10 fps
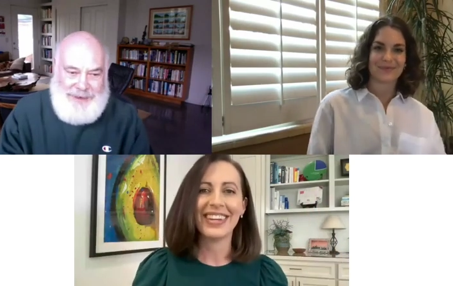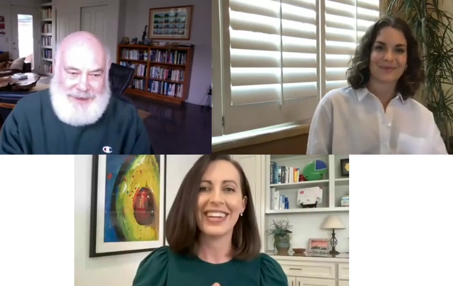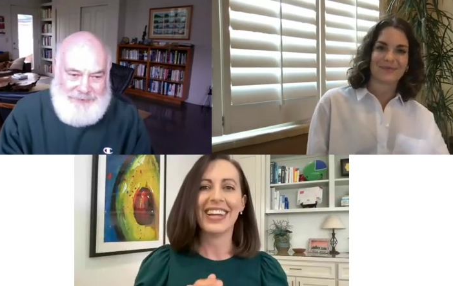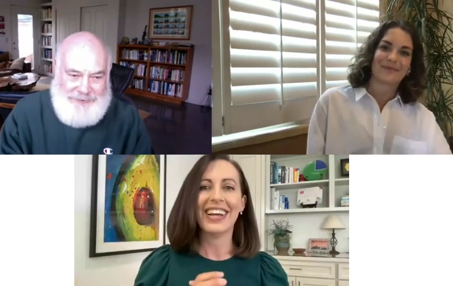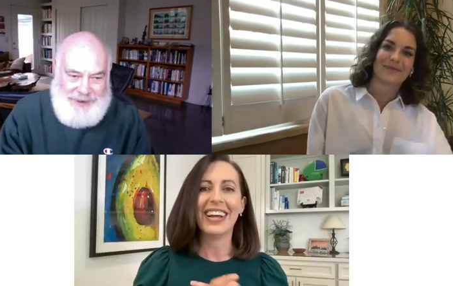
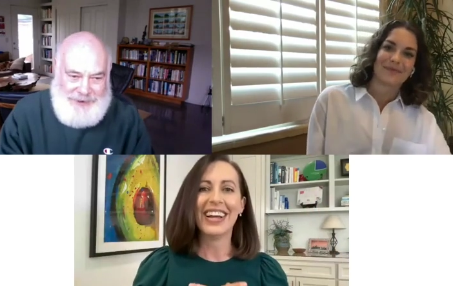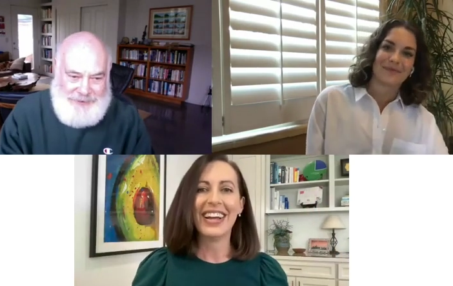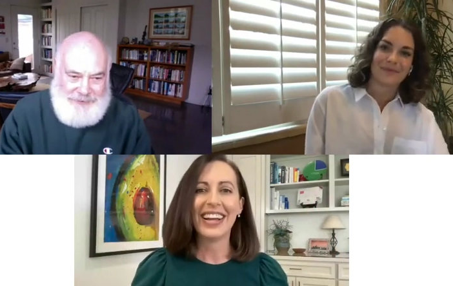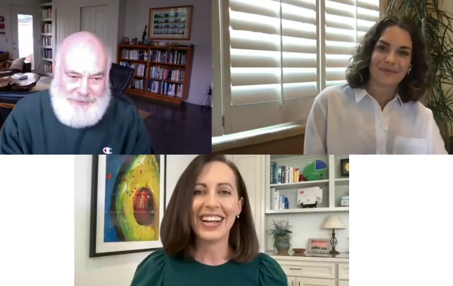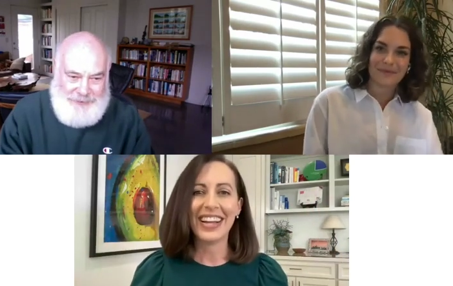
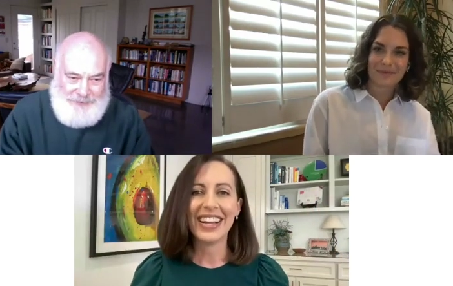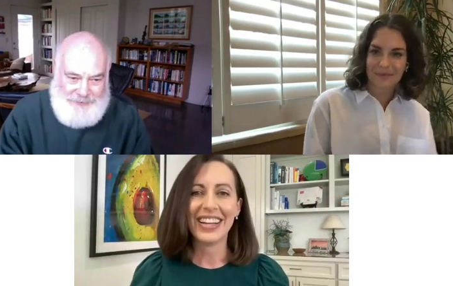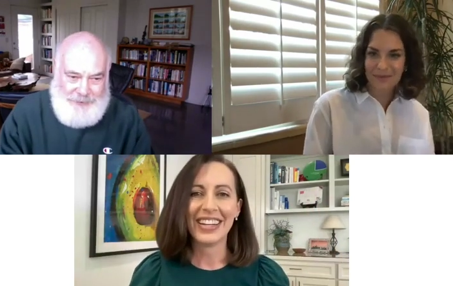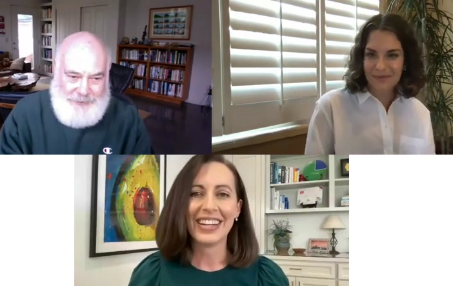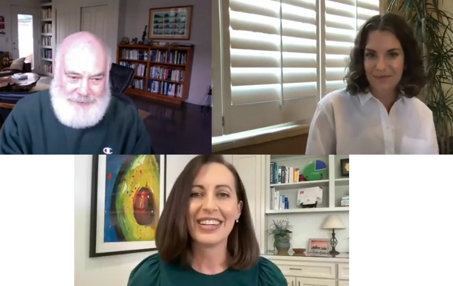Speaker 1: manufactured food,
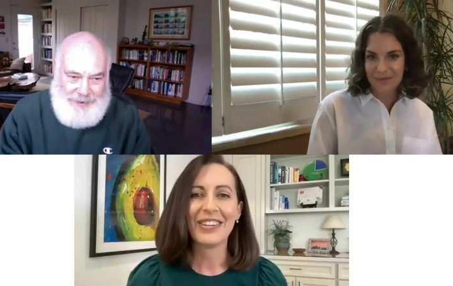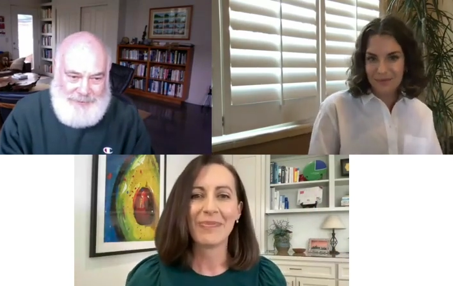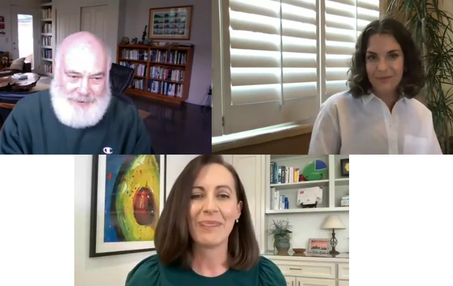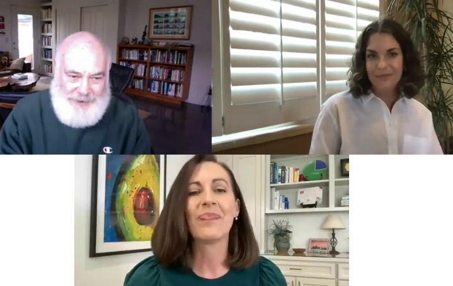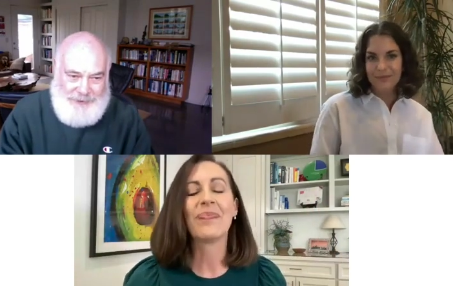food made
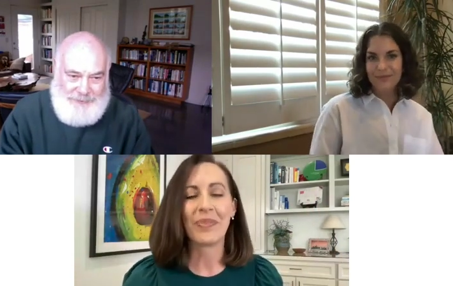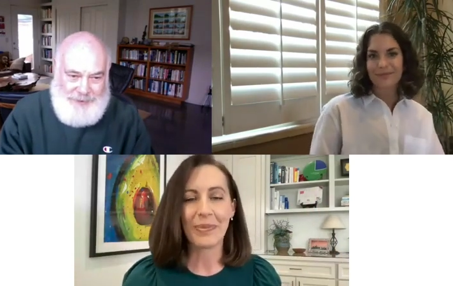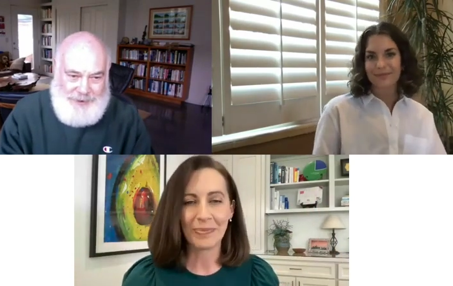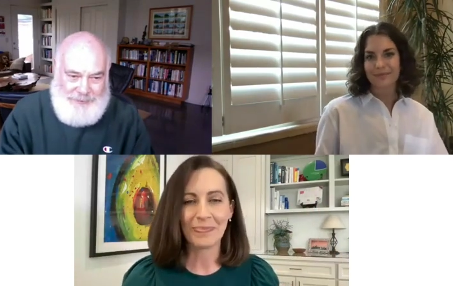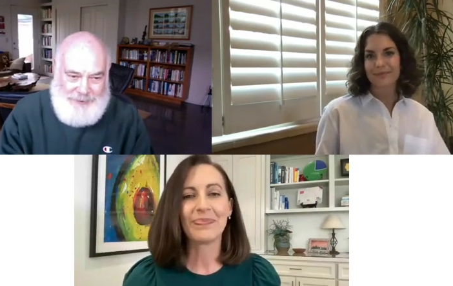by other
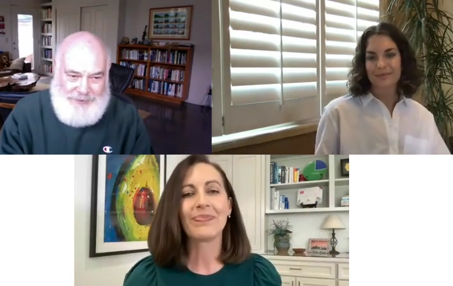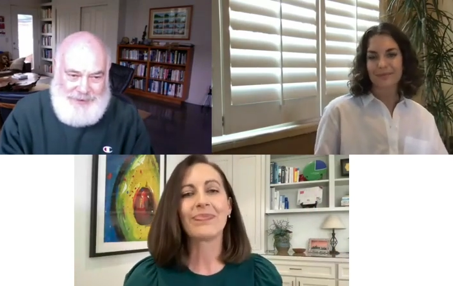people.